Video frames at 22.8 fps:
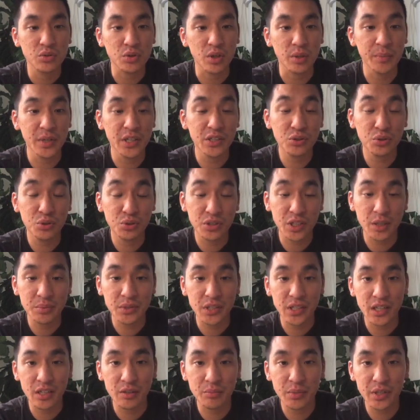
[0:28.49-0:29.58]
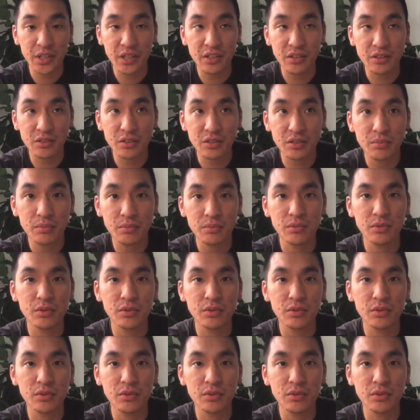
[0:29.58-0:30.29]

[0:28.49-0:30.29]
So I made two types of egg bites.